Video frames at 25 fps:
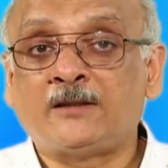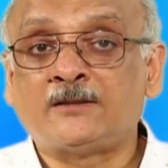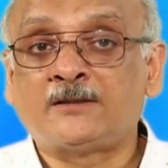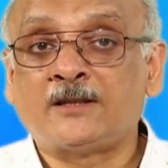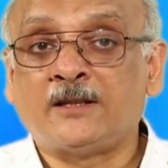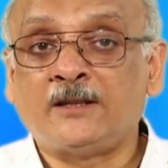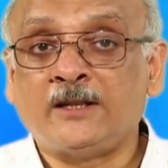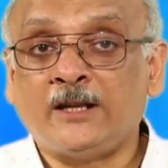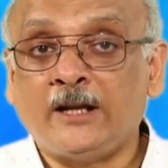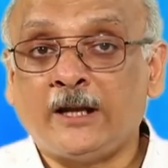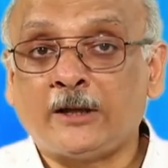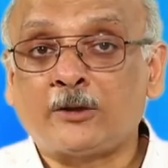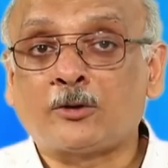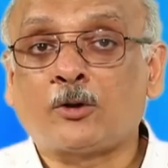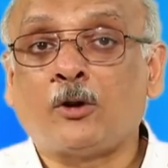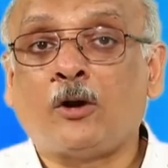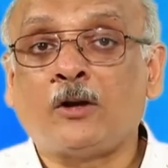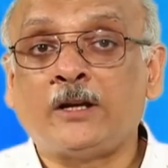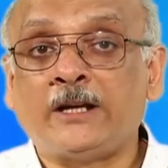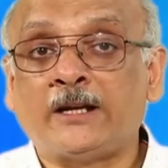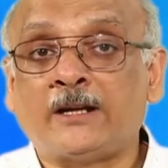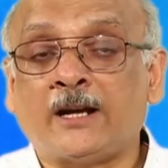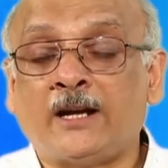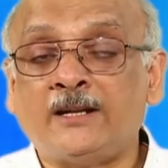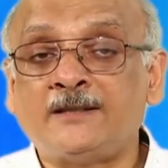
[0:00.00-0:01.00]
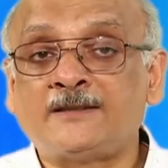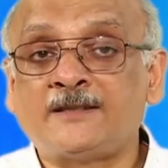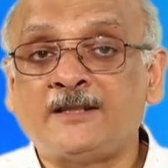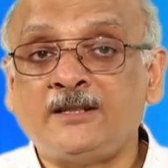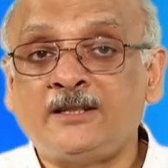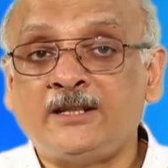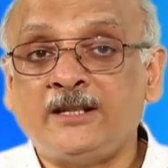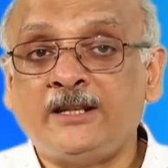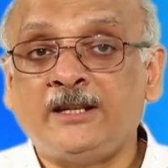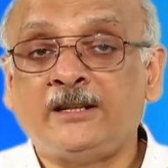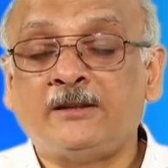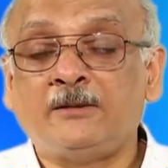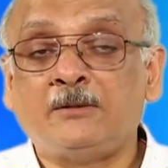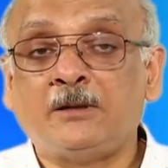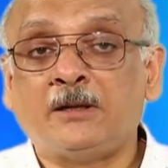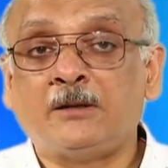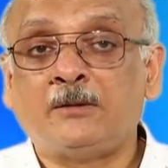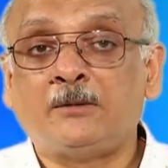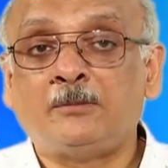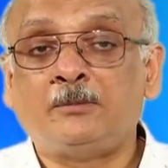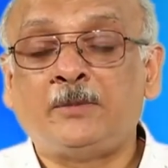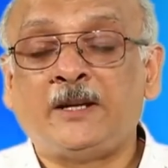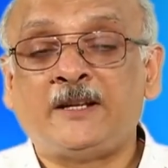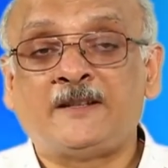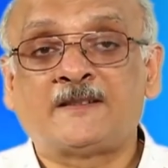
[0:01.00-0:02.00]
is an electronic
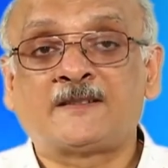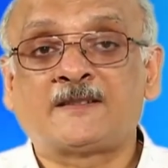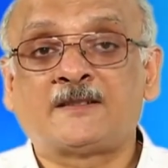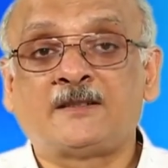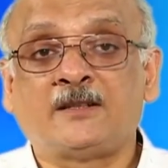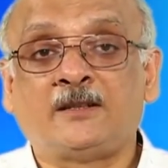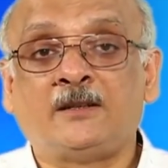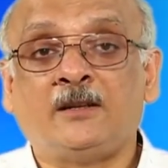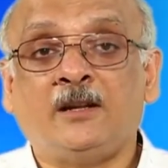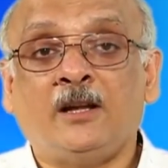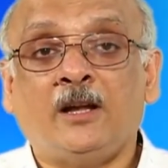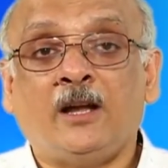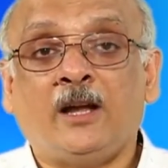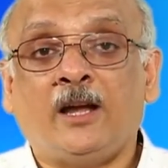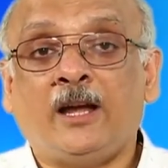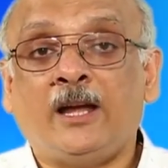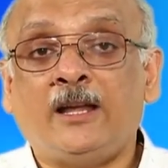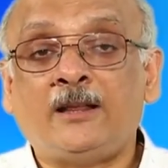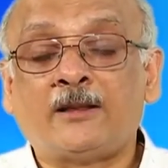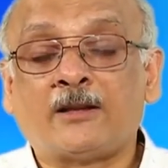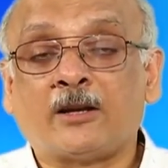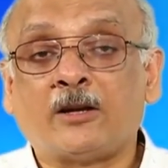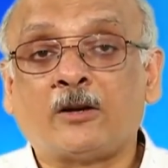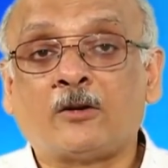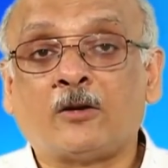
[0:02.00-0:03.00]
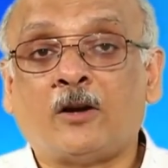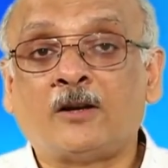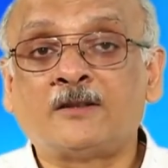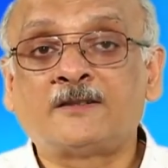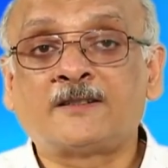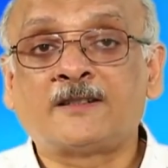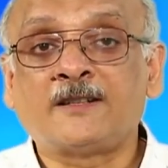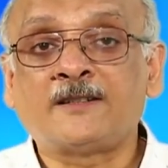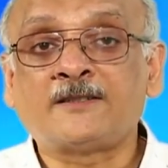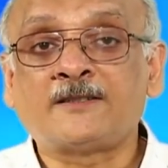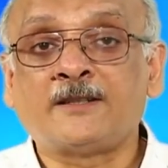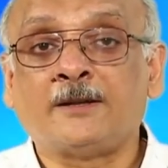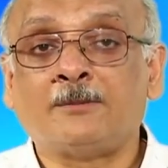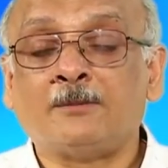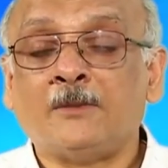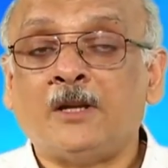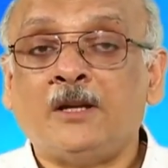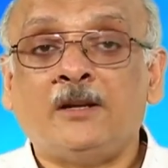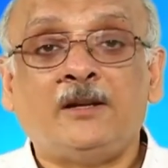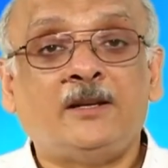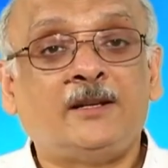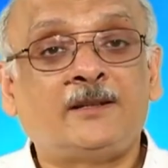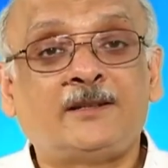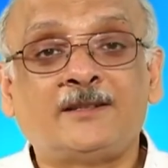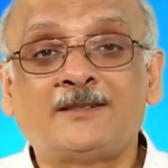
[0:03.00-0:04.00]
ICT based health record system,
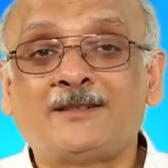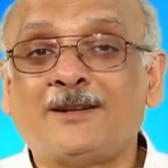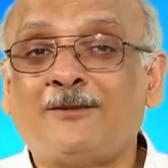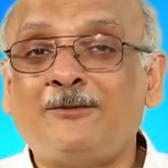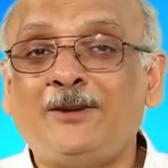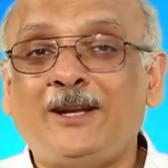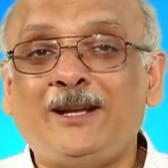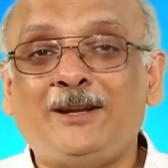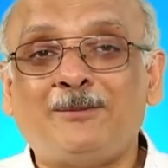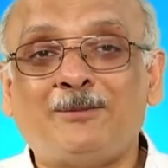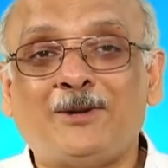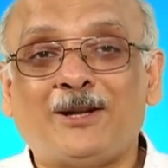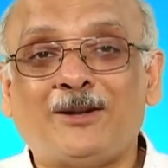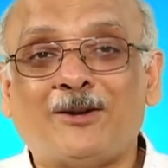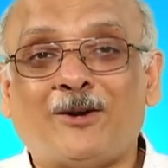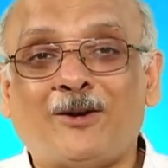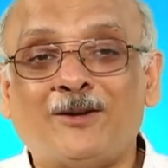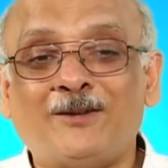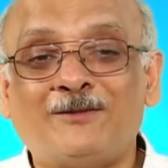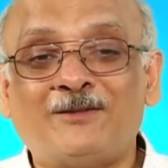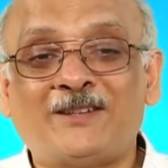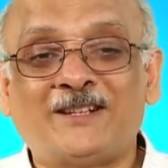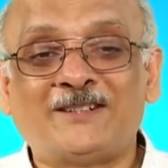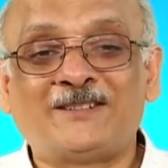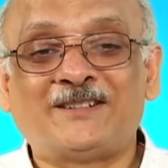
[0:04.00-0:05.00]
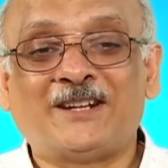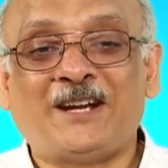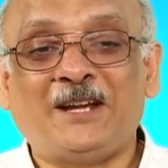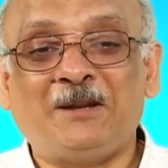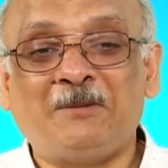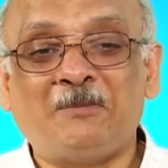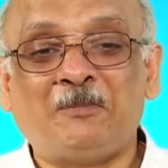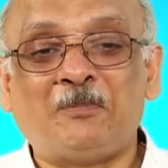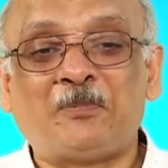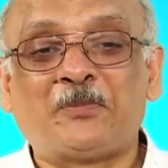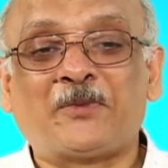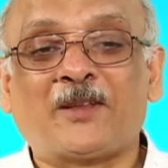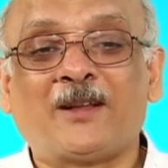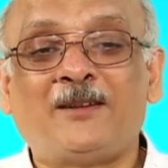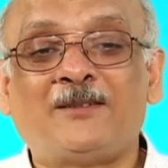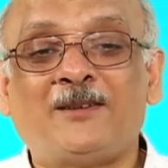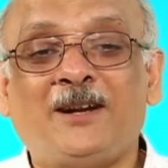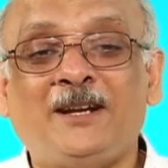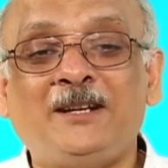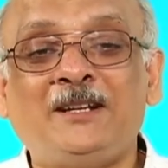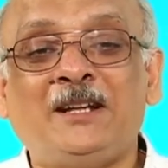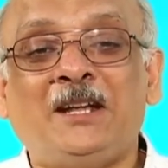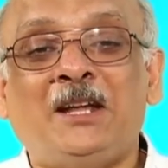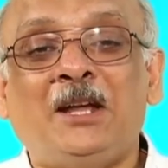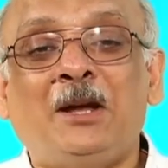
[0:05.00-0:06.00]
it is available all the time,
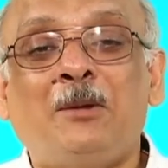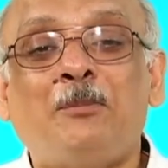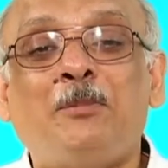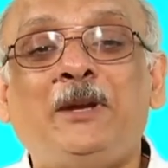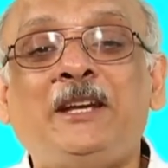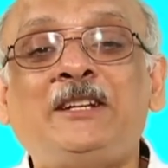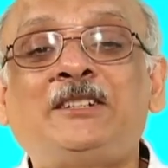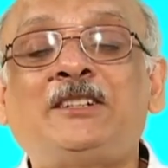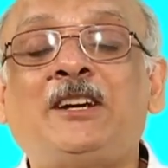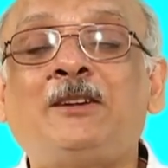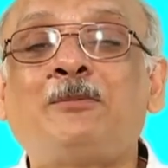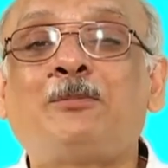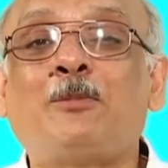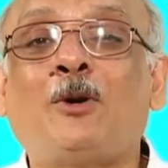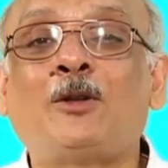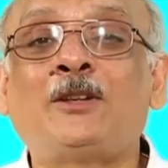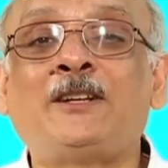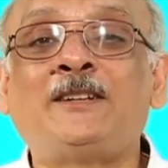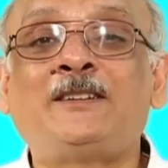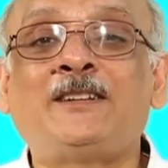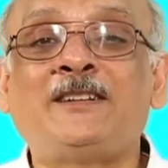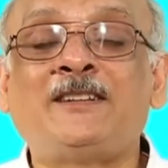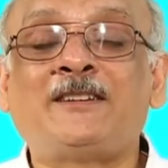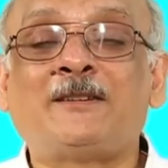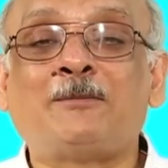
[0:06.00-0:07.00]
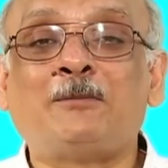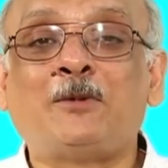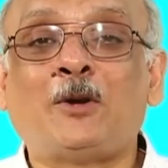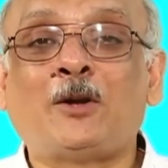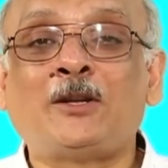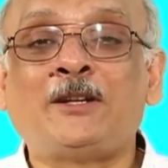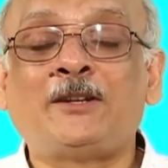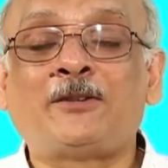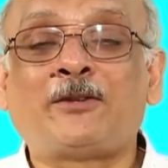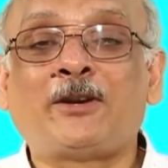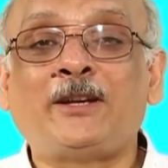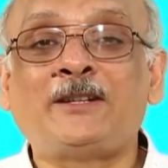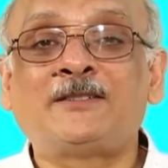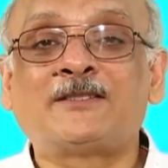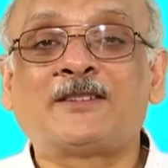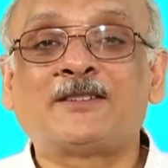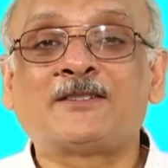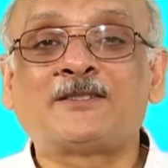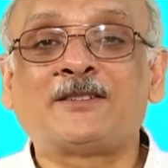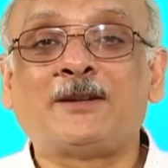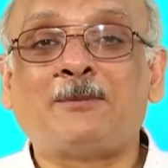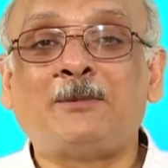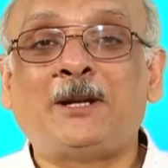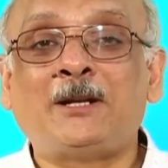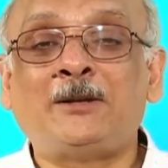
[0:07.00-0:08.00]
right. Patient monitoring
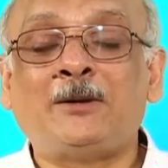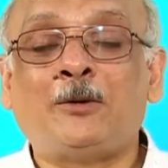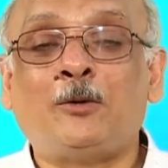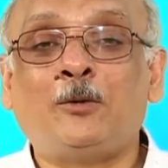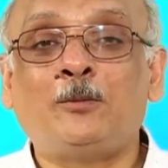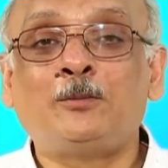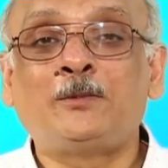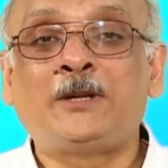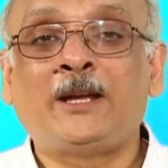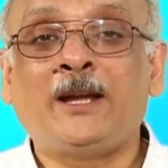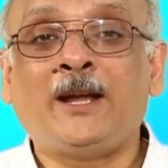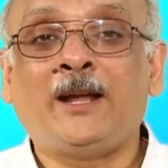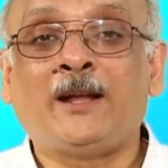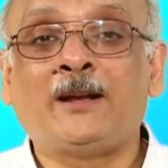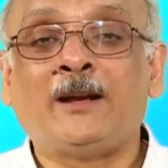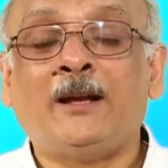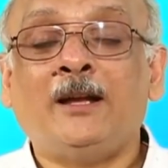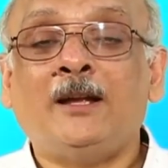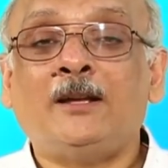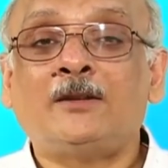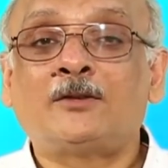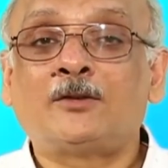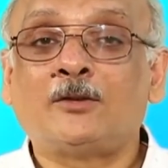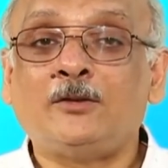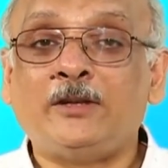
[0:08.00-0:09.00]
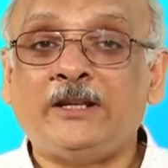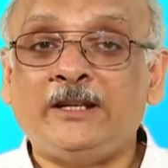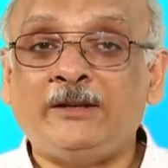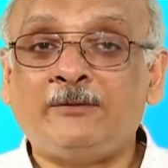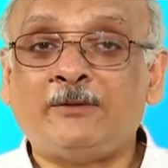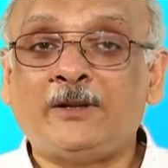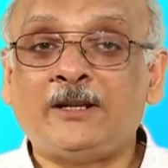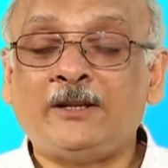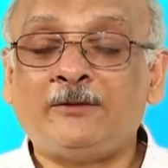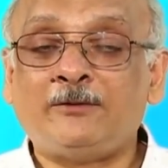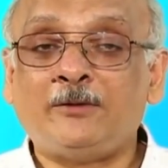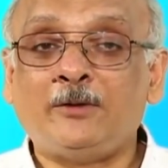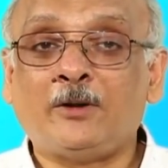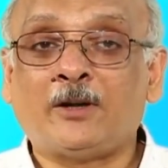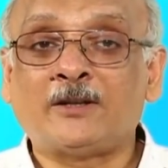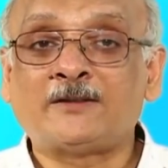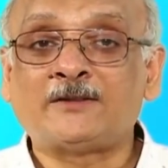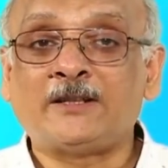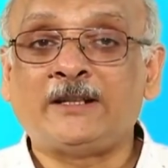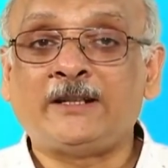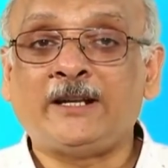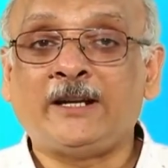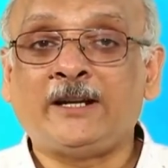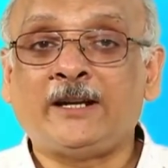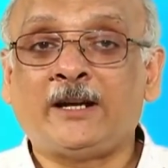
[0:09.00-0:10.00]
system and home care. So even if you are
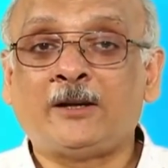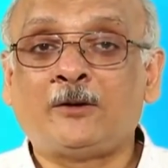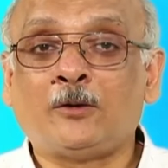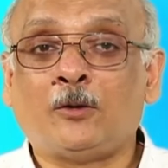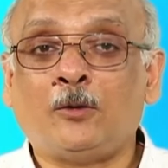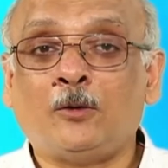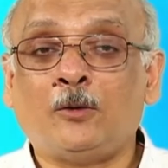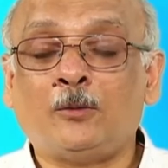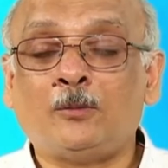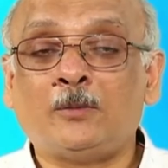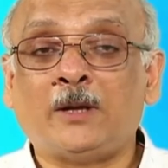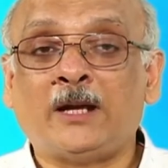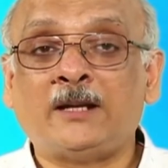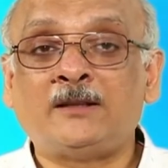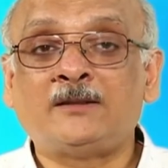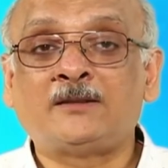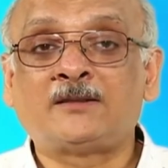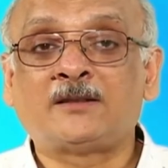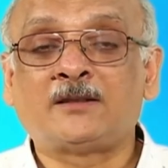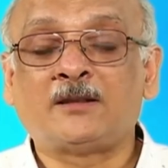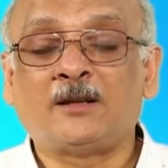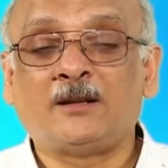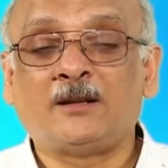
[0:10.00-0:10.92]
sitting at home and